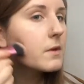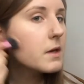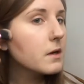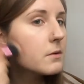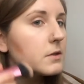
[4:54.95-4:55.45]

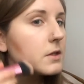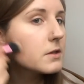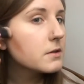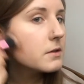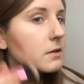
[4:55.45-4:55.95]
And I'll
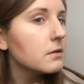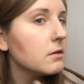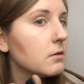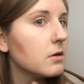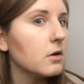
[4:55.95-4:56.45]
just,
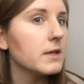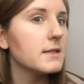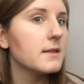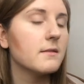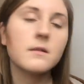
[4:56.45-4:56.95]
oh god,
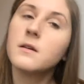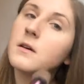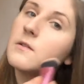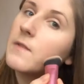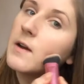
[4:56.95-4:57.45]
it's
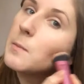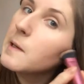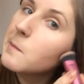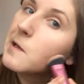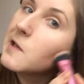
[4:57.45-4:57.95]
very
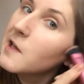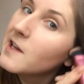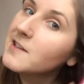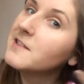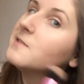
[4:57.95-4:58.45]

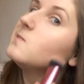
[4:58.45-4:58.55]
pigmented.